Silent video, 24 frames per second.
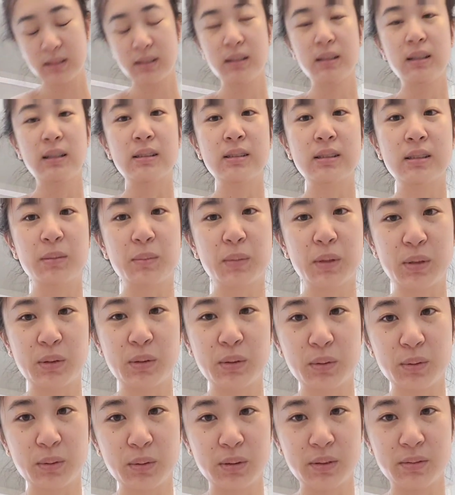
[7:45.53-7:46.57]
as someone
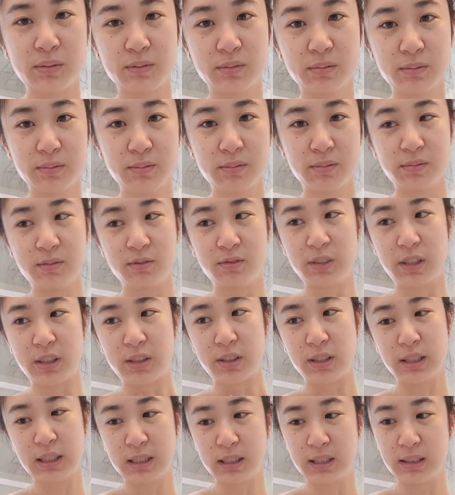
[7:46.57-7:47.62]
who's
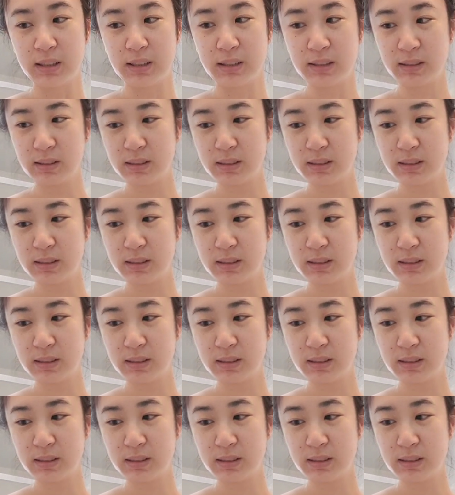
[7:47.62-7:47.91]
very